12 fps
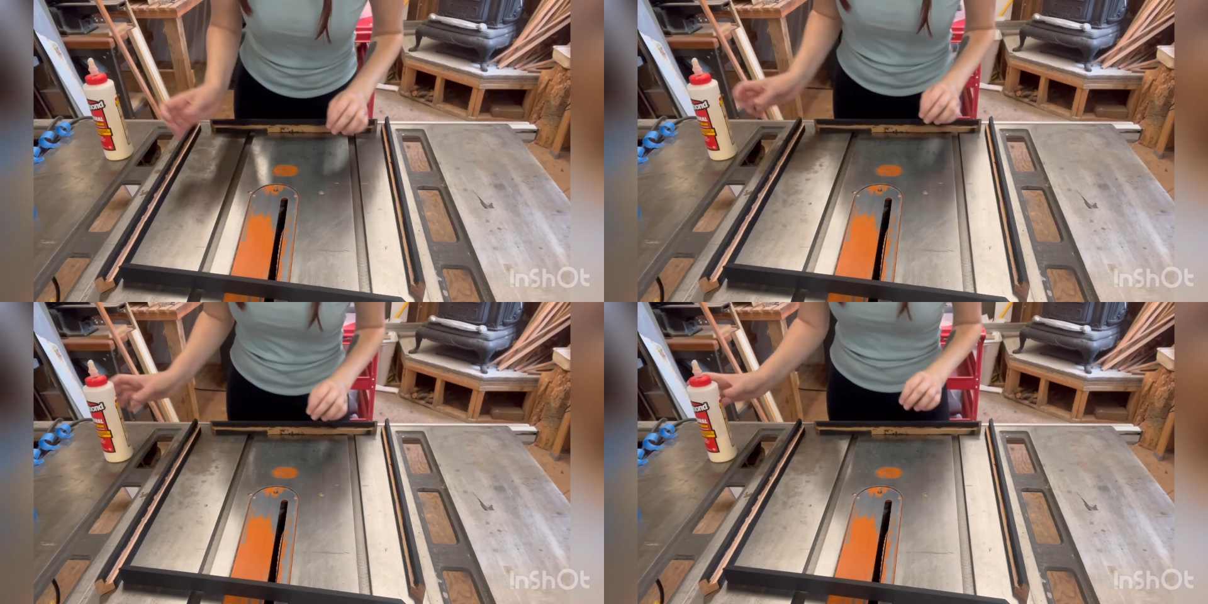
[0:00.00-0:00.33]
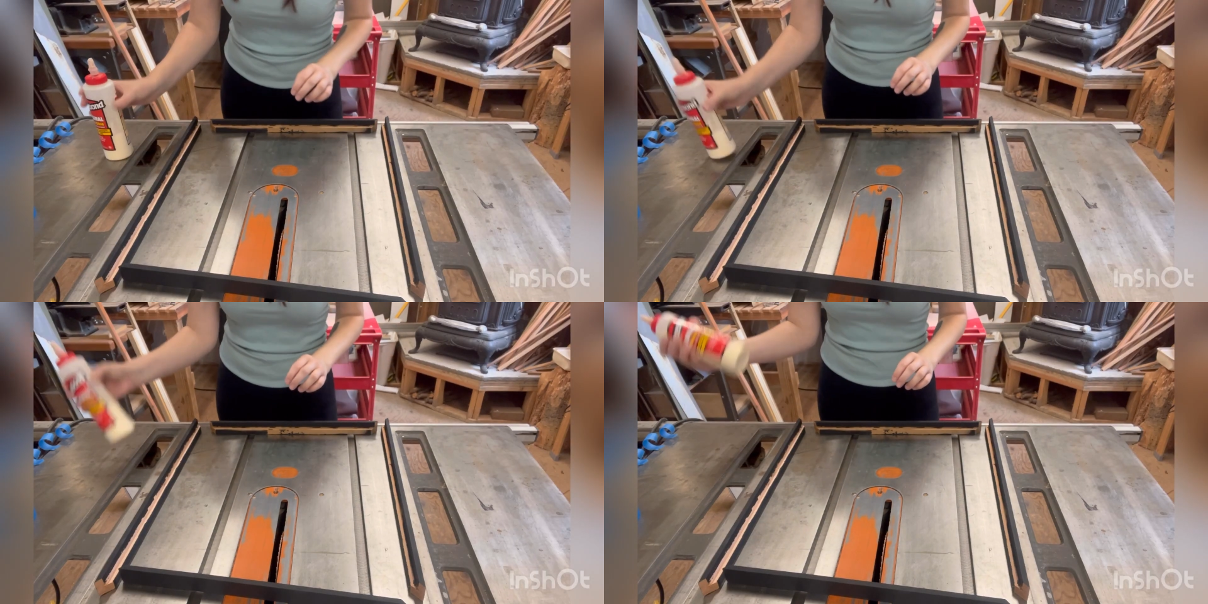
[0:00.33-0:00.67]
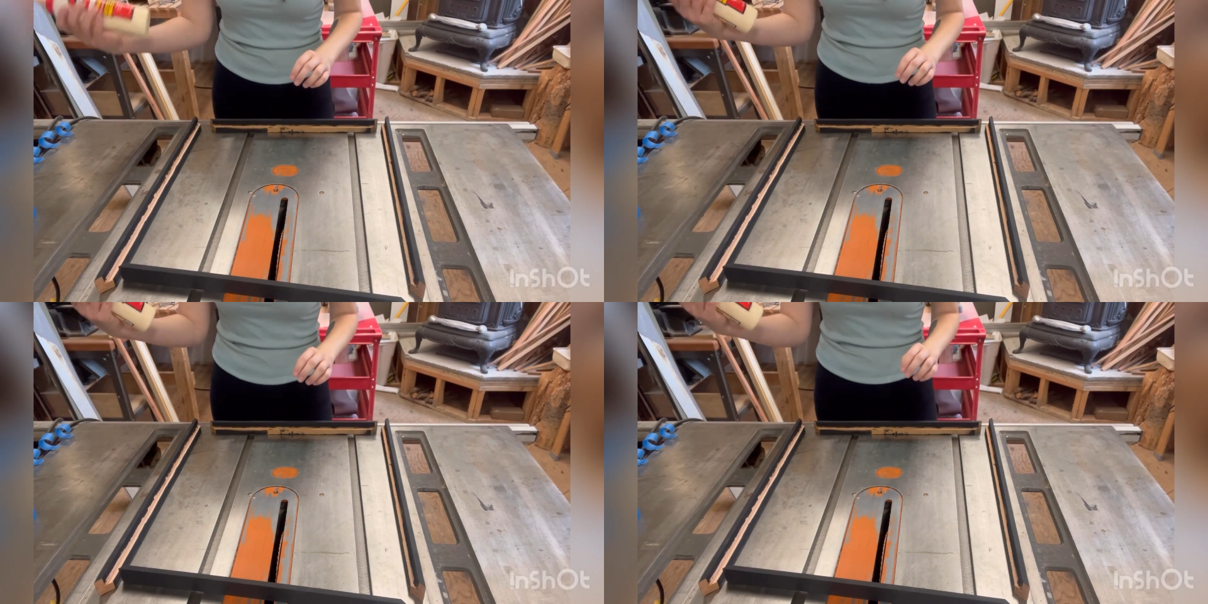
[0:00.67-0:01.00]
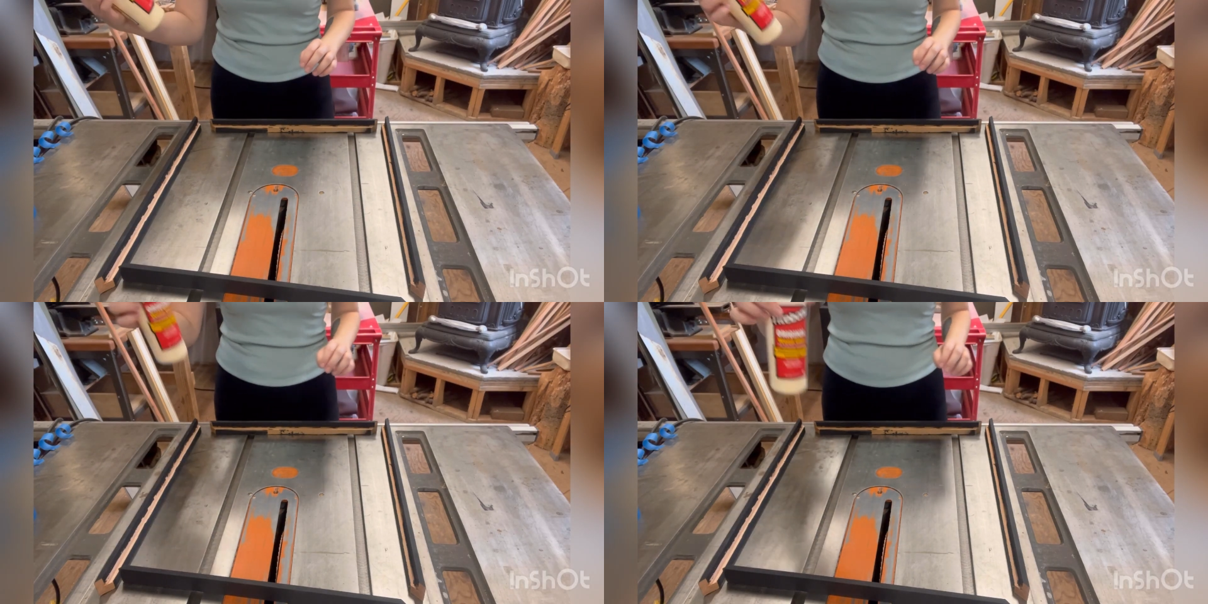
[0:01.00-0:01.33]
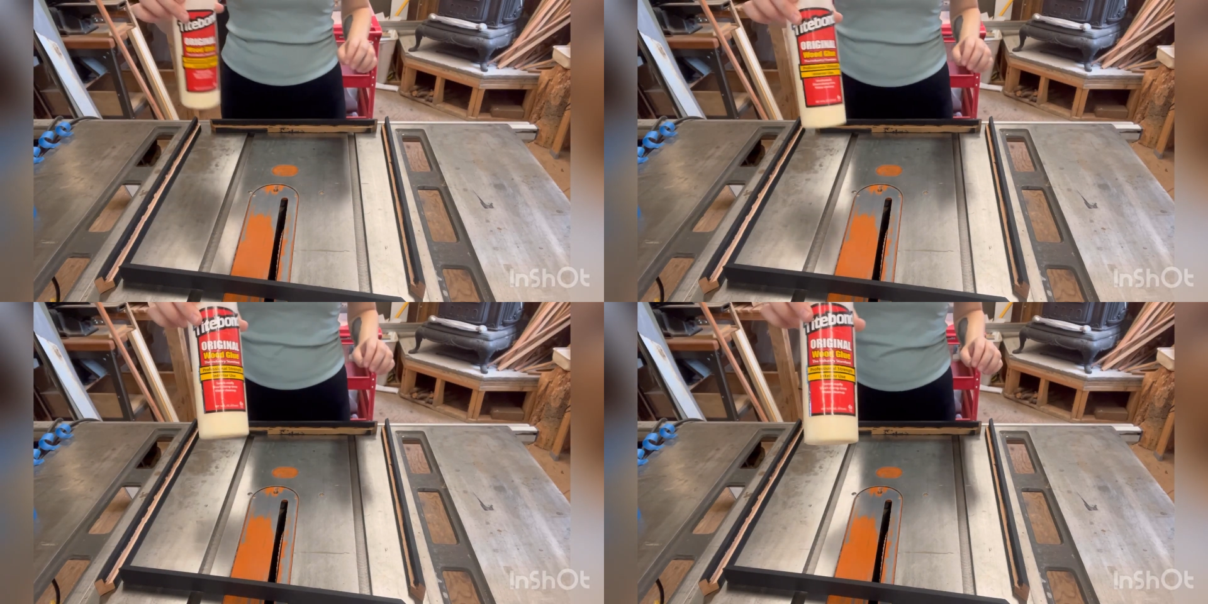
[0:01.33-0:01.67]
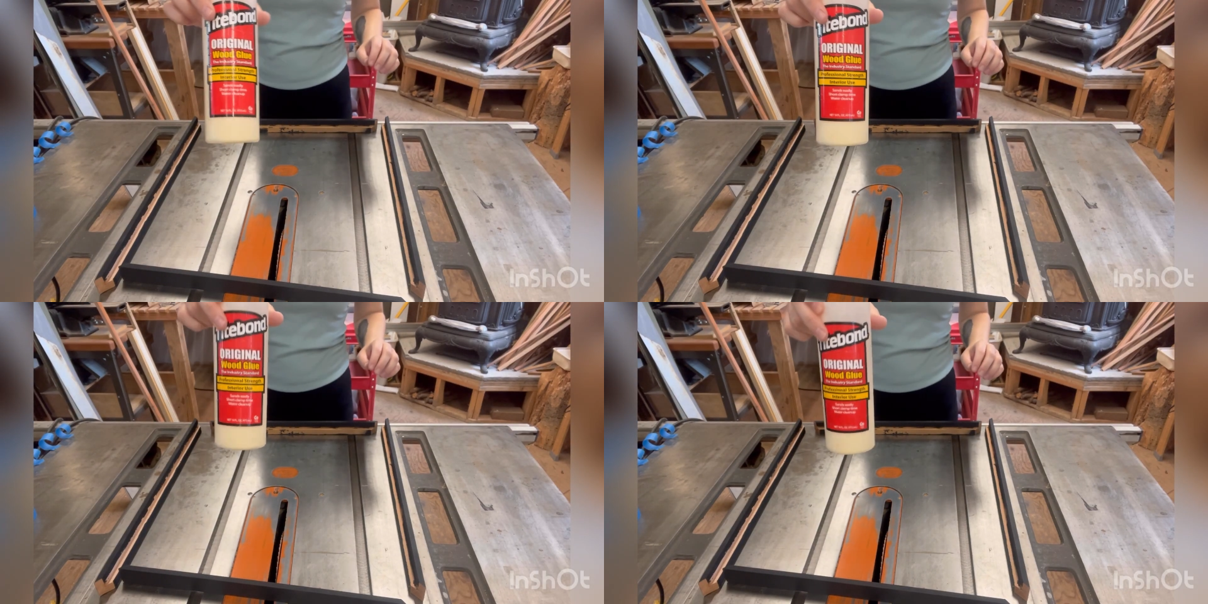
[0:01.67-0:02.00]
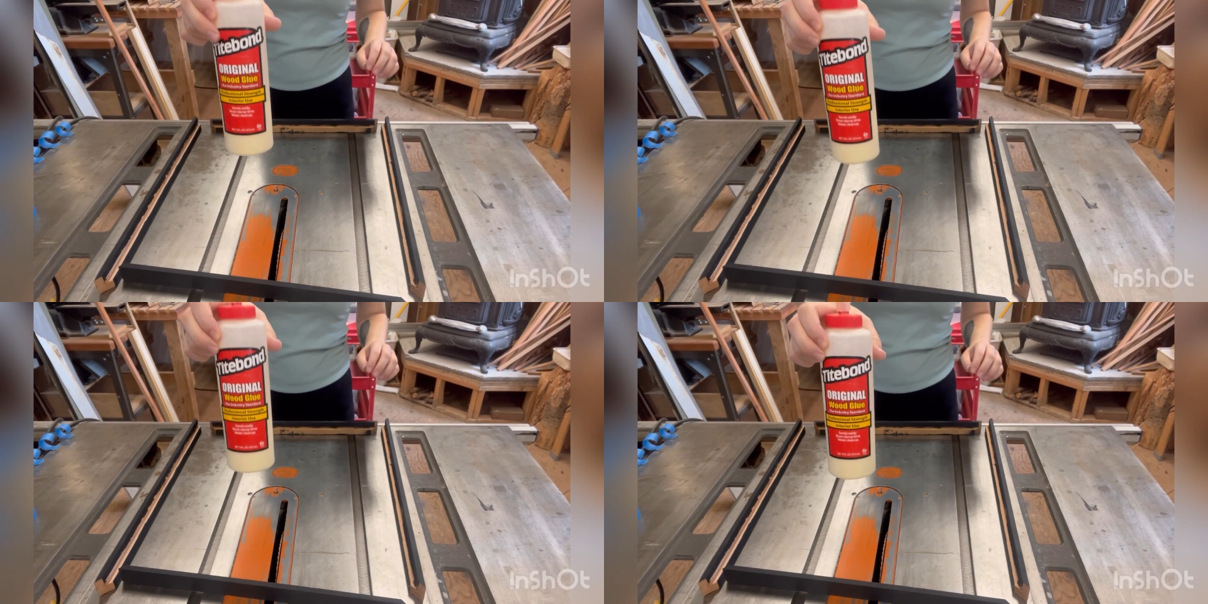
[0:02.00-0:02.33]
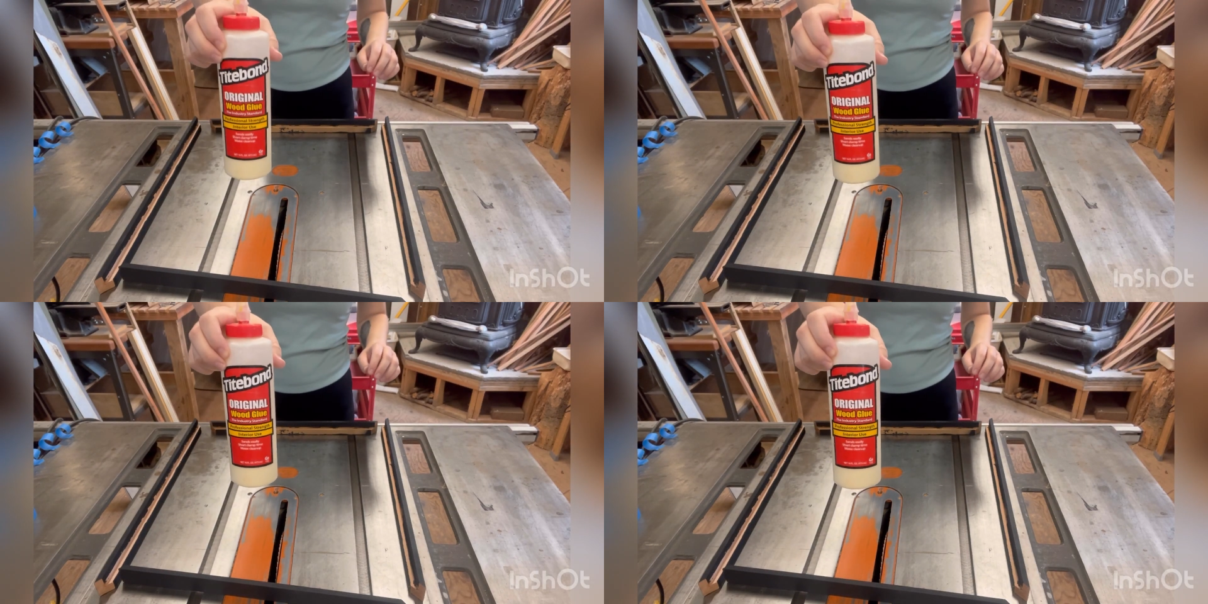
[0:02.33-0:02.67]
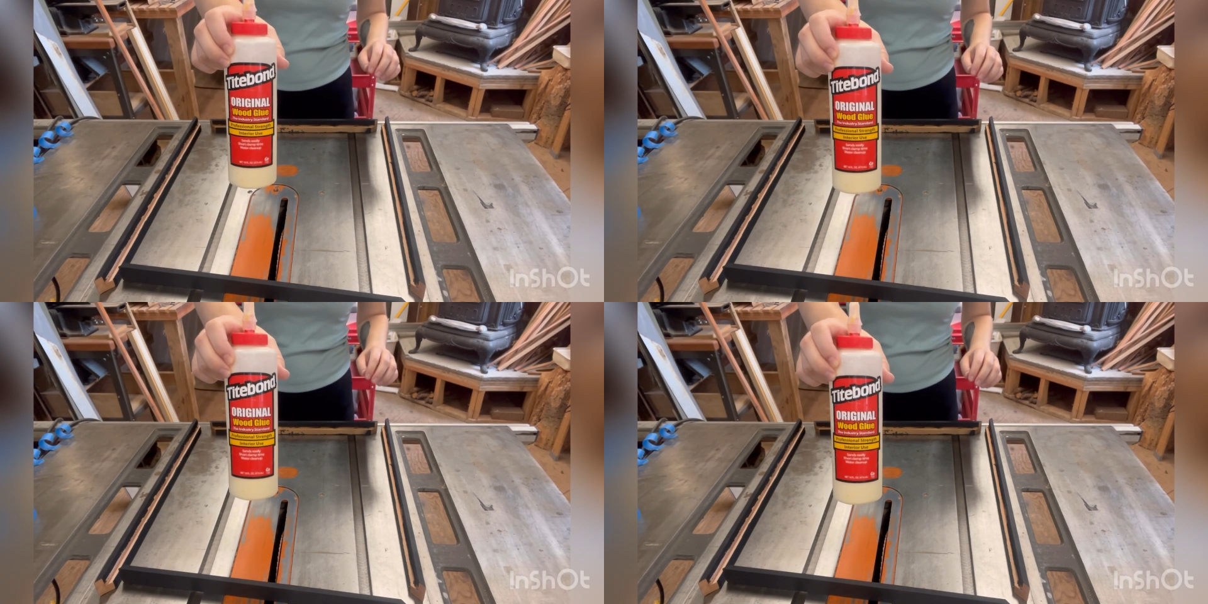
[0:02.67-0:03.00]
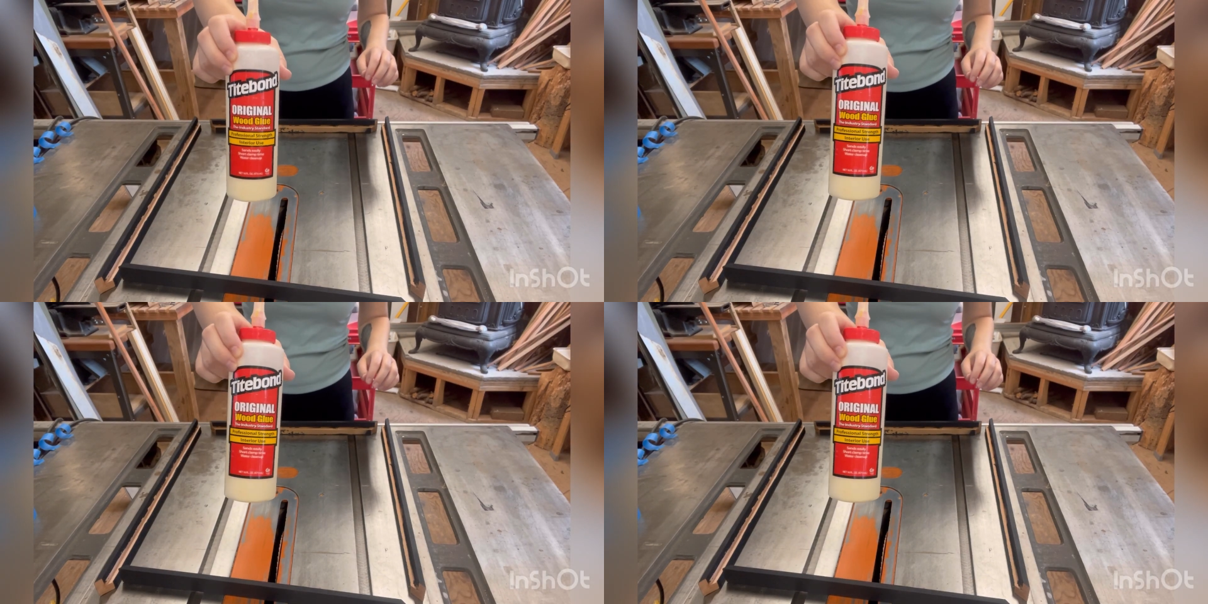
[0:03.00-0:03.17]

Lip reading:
No face is visible, so there are no lips to read.